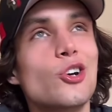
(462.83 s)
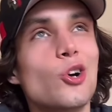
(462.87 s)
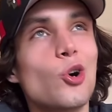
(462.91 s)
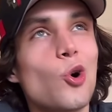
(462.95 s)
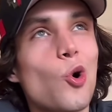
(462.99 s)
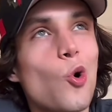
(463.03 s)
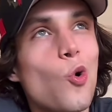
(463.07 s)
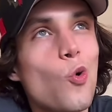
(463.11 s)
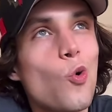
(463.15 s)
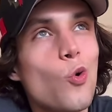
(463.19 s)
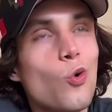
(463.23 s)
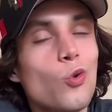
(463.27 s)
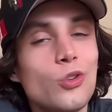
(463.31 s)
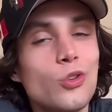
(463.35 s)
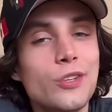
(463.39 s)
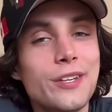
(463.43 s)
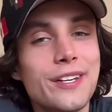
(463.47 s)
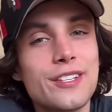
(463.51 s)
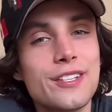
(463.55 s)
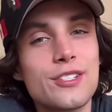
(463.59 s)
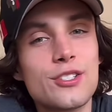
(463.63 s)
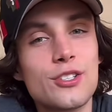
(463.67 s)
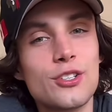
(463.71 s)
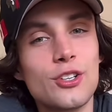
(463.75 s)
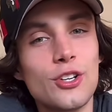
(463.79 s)
you're
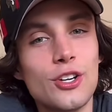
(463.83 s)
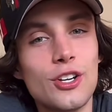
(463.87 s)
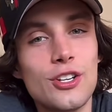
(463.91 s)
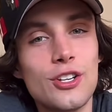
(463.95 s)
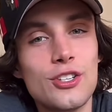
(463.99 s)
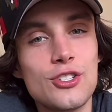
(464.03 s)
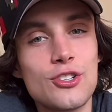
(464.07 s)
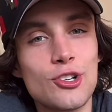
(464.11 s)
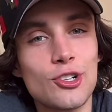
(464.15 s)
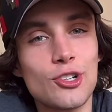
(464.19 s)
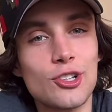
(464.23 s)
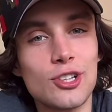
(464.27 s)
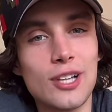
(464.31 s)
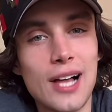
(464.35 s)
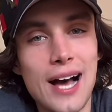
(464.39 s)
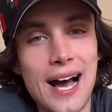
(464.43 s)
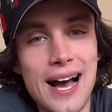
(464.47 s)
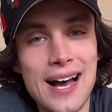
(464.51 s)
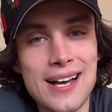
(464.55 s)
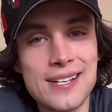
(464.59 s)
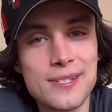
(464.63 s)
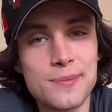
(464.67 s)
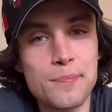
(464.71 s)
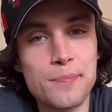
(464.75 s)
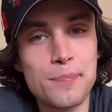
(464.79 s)
only as good as your
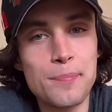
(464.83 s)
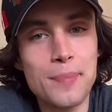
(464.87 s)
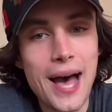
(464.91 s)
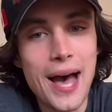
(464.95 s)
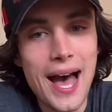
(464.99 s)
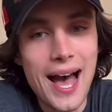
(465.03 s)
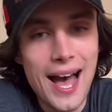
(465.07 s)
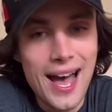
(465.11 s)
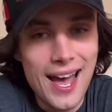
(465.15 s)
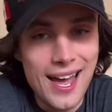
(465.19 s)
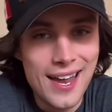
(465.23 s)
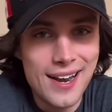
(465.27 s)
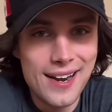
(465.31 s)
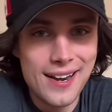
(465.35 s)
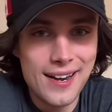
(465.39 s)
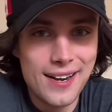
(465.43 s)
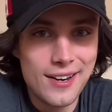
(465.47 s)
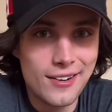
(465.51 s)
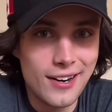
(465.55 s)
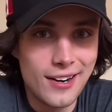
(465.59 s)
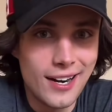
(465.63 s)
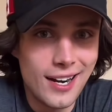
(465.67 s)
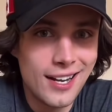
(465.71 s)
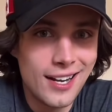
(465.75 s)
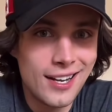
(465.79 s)
last bat,
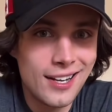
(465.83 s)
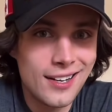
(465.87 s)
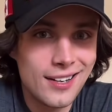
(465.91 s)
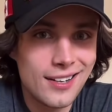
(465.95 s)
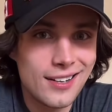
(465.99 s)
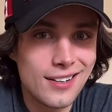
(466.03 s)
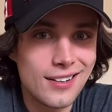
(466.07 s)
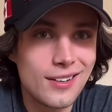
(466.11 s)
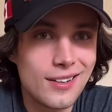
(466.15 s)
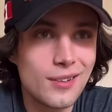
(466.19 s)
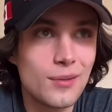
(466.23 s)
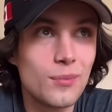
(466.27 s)
right?